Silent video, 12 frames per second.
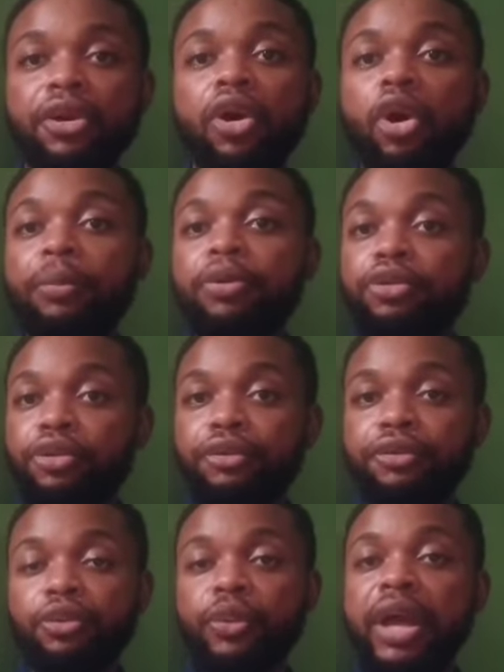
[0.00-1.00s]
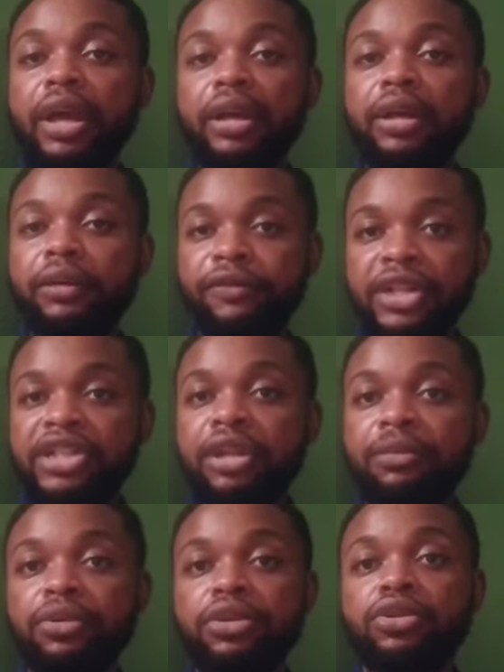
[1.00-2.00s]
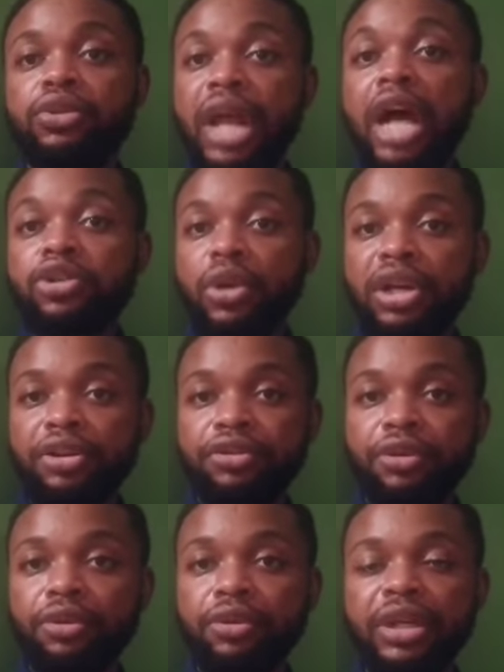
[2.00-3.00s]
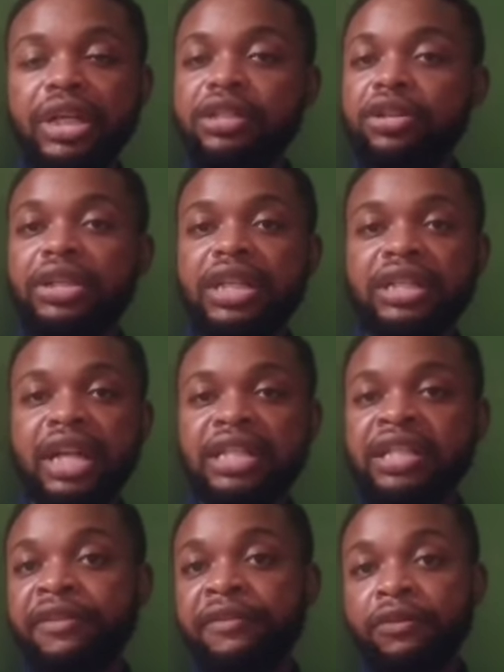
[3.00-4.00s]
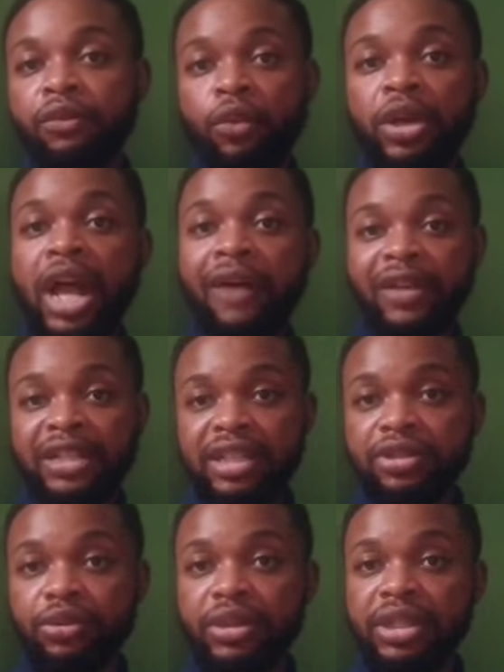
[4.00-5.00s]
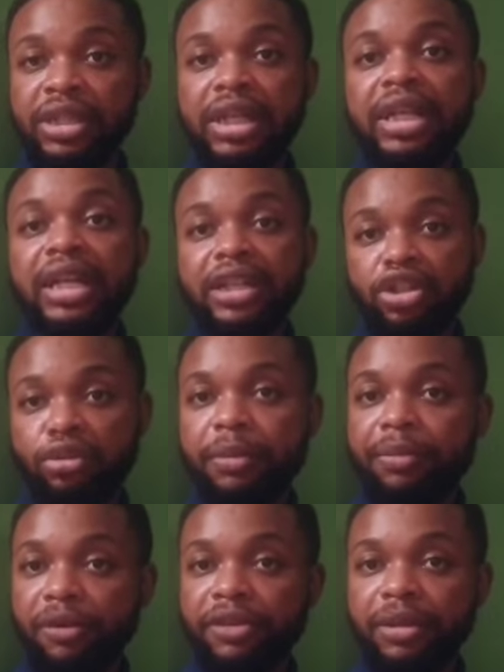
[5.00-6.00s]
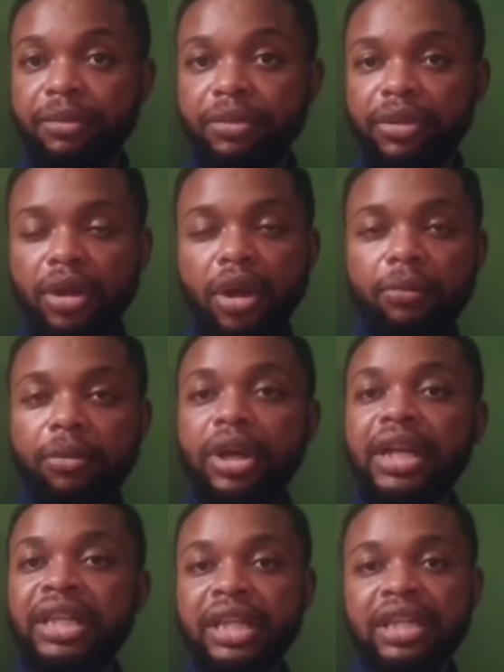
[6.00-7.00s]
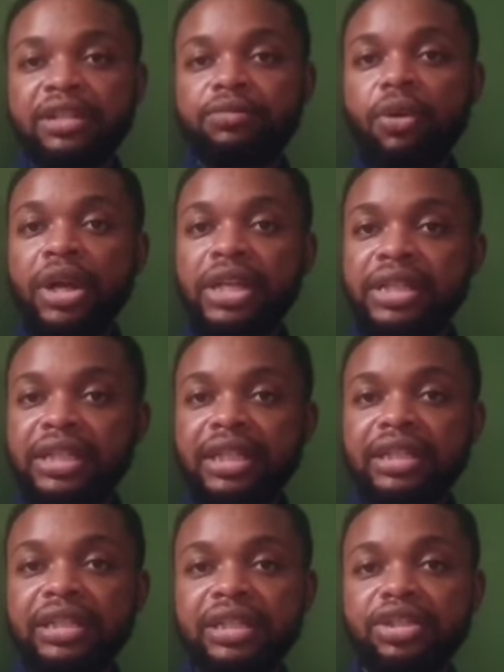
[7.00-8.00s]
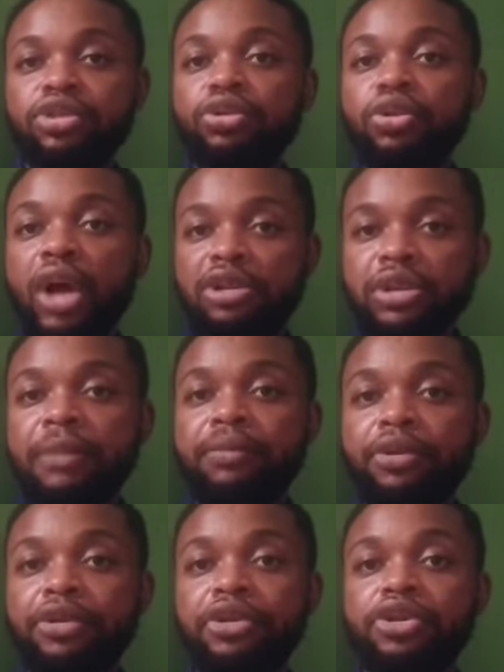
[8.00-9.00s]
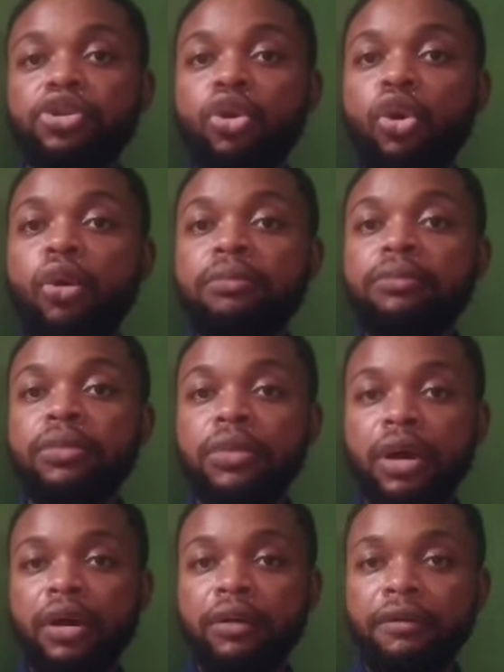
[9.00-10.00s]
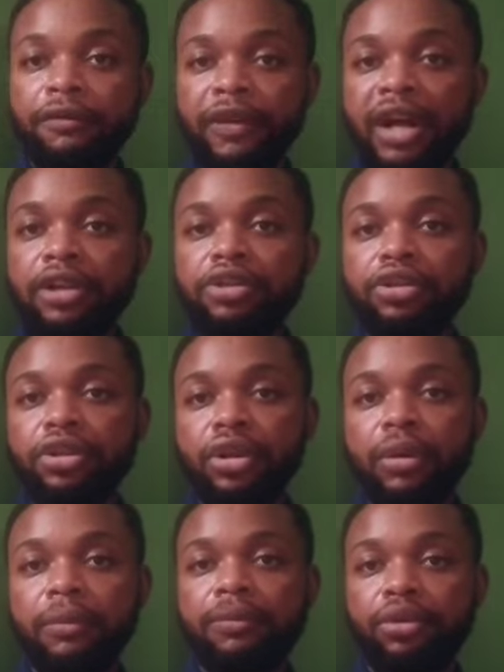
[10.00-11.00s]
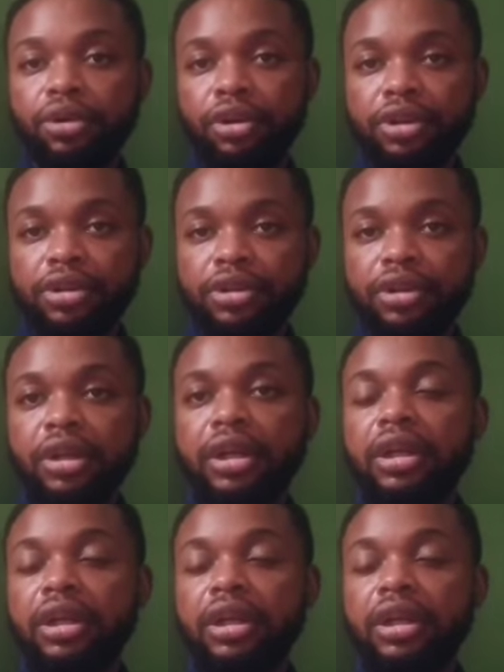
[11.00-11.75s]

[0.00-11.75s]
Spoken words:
open roof where vegetables could actually grow. In such instances, if one have access to it, it could be profitable. But in a small instances, you could actually produce home valued products